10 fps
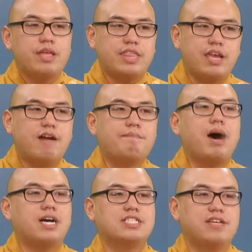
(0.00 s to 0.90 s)
think of
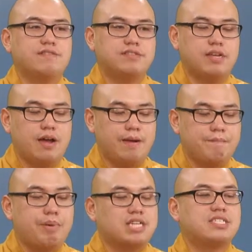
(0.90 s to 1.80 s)

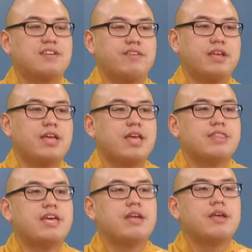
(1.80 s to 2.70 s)
positivity,
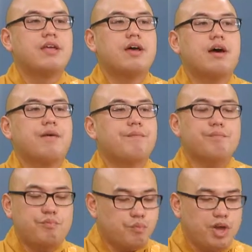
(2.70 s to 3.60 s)
then
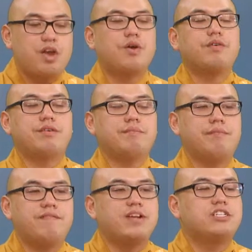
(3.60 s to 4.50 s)
we'll
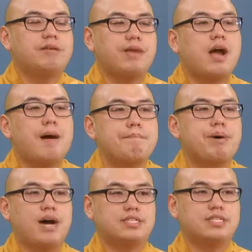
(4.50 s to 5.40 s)
eventually become
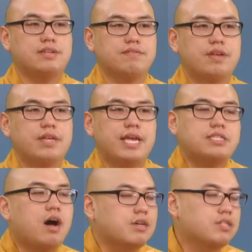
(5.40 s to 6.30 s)
positive. It
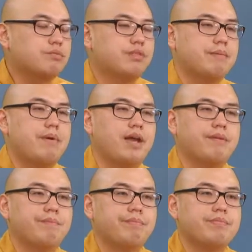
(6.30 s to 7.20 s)
all starts with the mind.
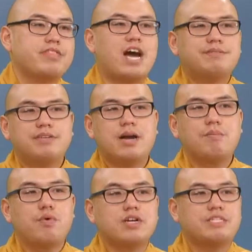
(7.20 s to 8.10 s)
Thoughts
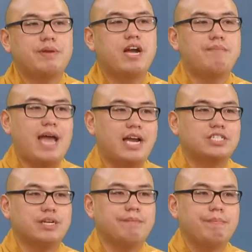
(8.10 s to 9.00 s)
become words, become
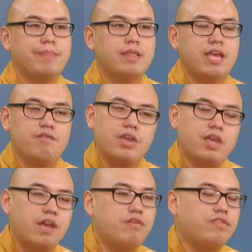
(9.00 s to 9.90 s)
action. If
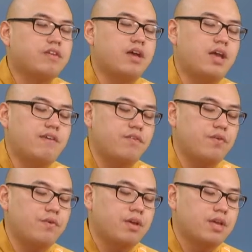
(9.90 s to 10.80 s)

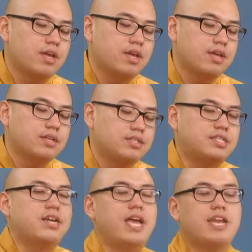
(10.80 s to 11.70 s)
you
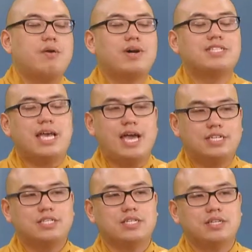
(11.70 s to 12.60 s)
study anyone's action,